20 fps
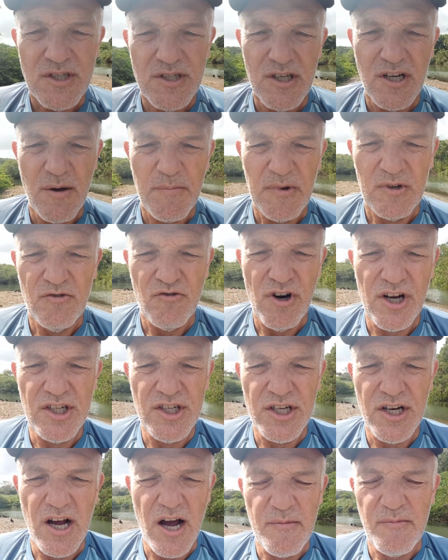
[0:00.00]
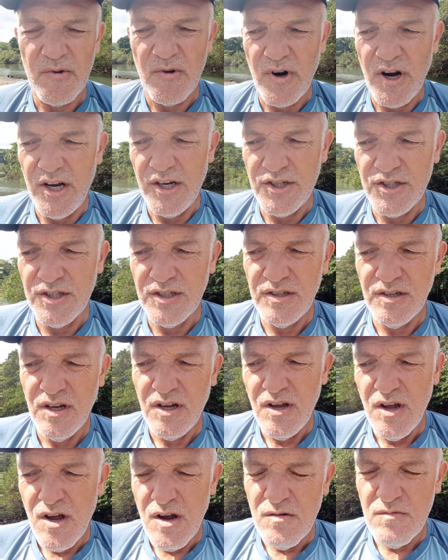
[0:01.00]
set up a dredging operation
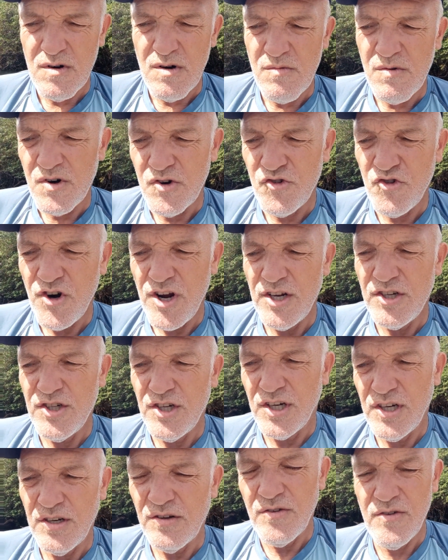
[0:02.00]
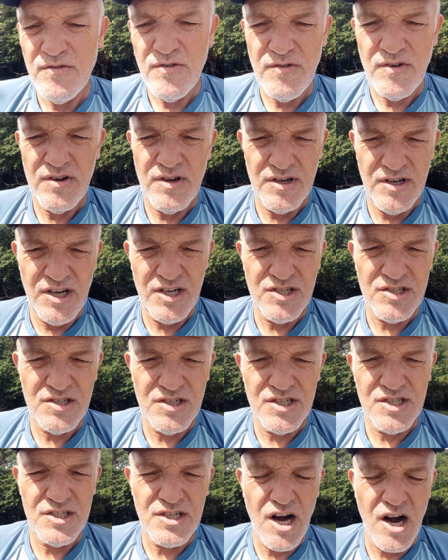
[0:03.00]
where we're dredging,
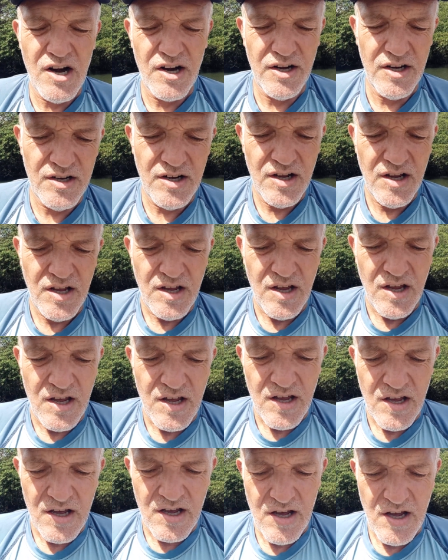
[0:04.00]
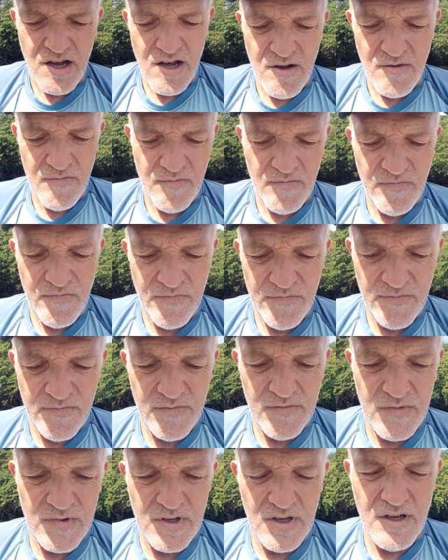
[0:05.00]
initially starting
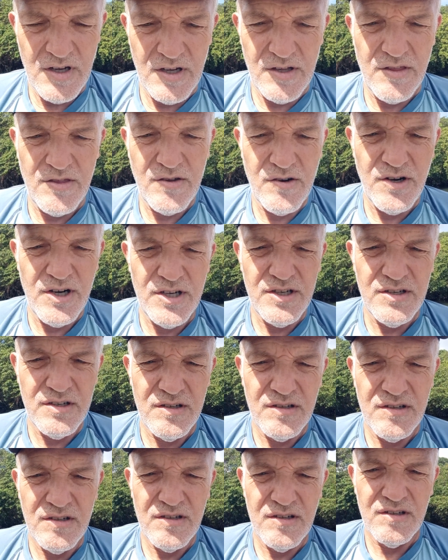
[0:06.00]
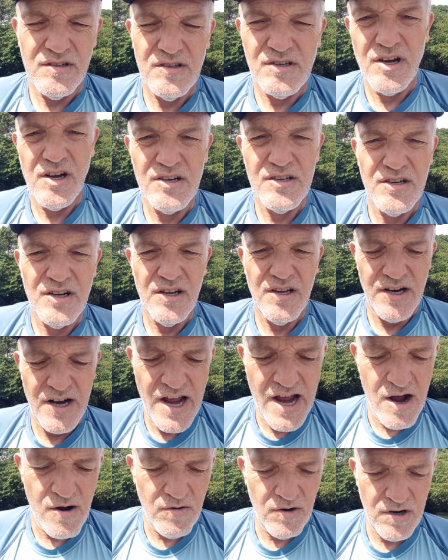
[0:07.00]
30 ton an
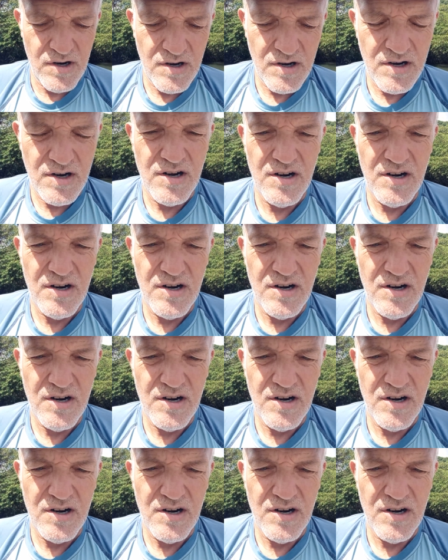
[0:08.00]
hour,